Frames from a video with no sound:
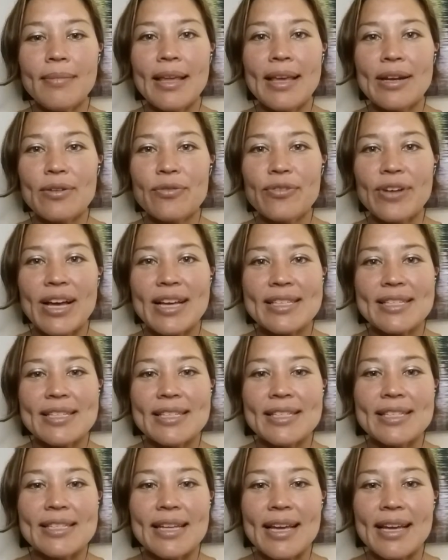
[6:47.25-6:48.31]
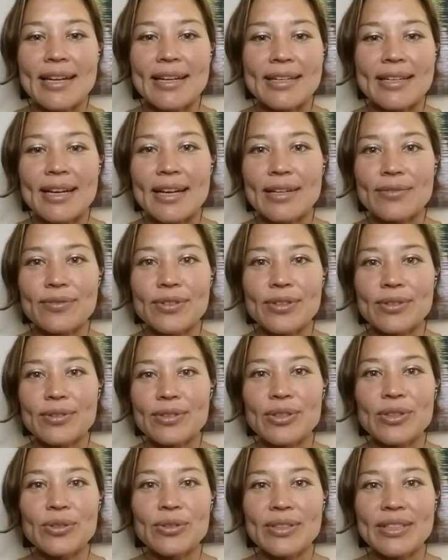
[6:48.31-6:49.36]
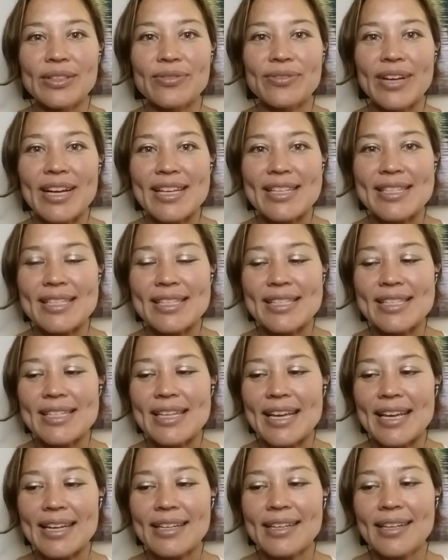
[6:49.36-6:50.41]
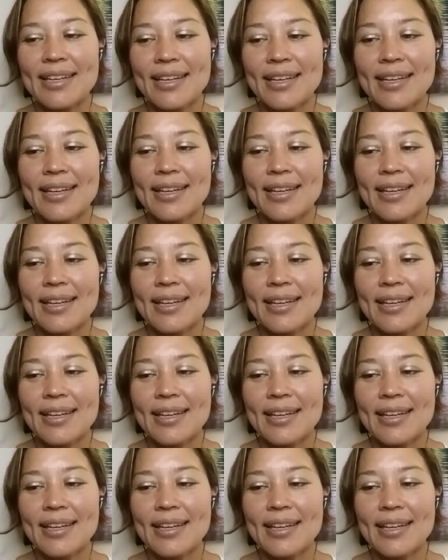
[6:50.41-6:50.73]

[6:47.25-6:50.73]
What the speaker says: a fasted state, a kind of a newly fasted state.